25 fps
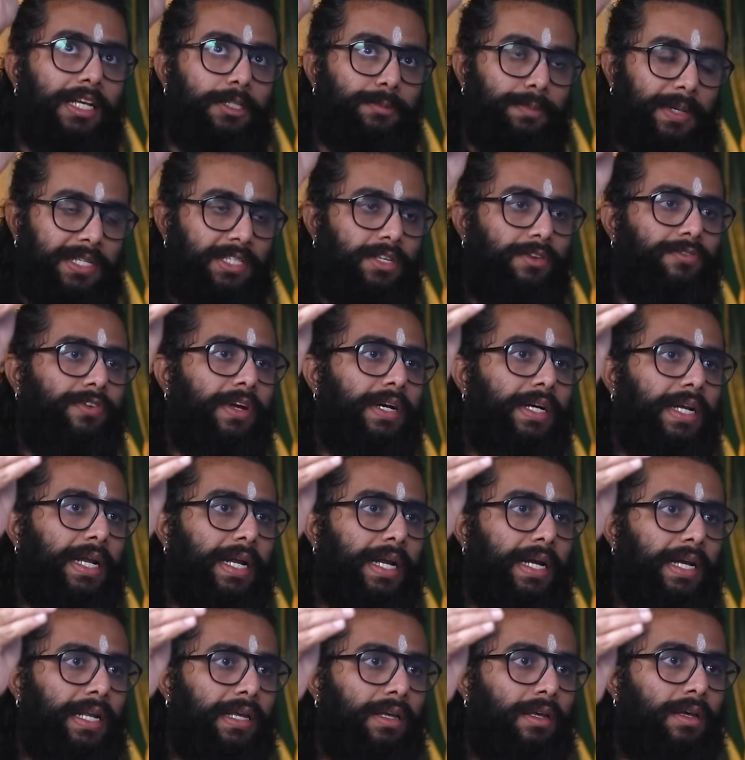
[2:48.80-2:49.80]
a specific
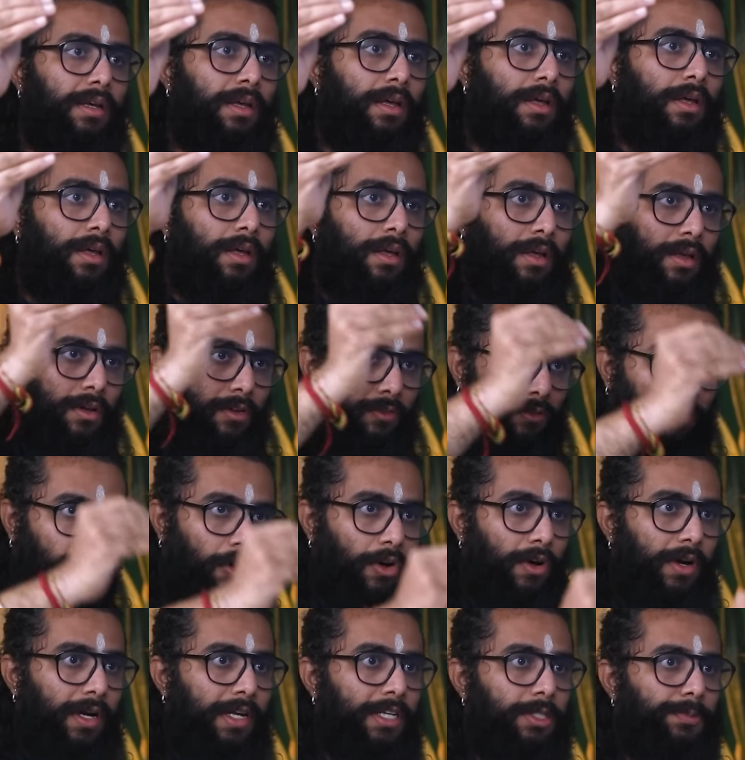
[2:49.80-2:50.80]
deity
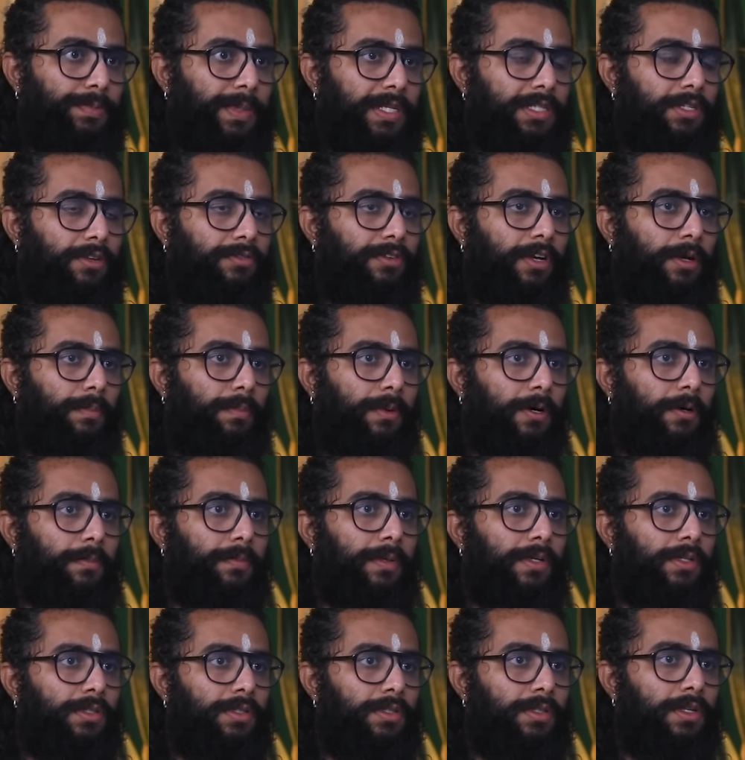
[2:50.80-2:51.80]
for a specific
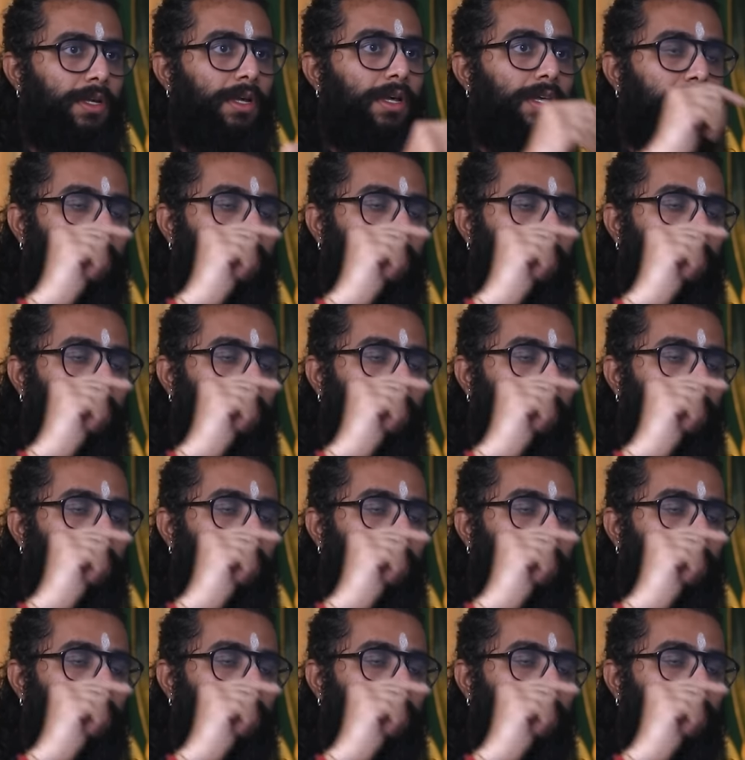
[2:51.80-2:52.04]
purpose.